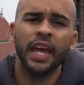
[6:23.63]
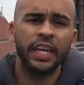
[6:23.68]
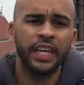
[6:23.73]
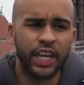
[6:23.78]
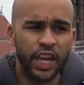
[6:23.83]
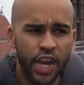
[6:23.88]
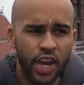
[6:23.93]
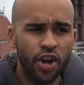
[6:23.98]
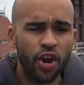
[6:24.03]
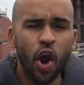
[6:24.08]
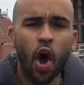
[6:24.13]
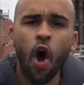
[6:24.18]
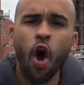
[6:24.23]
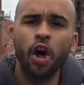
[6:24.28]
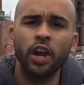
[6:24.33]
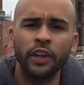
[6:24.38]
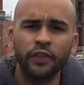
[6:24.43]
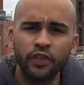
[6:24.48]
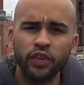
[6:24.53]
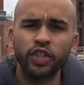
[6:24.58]
Gear
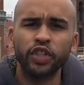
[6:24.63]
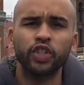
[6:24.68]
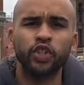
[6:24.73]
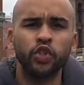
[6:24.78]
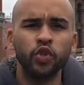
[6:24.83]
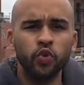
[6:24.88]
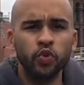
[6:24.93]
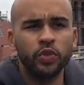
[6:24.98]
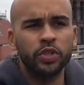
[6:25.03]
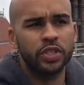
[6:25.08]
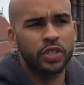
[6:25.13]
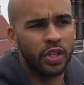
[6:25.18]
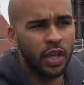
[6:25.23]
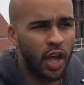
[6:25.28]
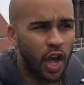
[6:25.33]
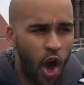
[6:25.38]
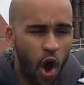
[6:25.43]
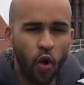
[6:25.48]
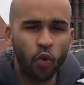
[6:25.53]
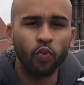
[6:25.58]
all of your shoots
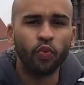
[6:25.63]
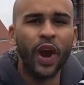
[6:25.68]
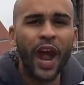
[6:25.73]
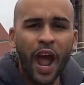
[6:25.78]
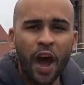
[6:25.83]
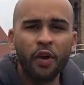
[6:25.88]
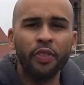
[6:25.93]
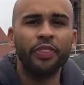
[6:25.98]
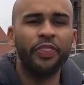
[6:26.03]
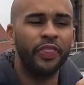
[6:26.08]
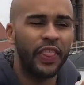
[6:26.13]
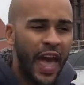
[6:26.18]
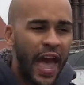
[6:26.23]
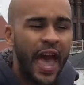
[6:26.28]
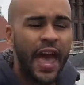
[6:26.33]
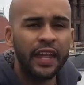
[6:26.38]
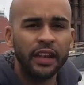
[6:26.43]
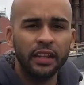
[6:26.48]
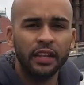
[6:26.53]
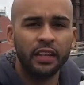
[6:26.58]
around
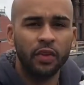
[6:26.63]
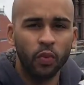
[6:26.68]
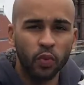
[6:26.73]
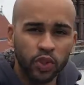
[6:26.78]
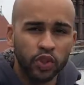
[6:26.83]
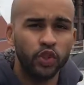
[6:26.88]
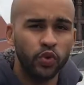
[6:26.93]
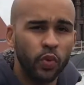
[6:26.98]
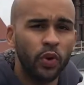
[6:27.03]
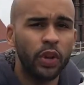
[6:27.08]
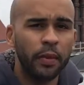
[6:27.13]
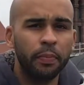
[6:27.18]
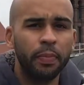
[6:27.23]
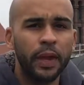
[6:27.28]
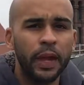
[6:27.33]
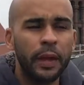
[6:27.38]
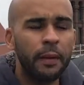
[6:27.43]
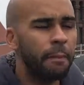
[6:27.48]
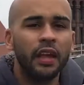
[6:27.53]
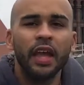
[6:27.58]
that, what you want to
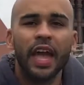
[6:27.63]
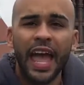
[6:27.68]
be.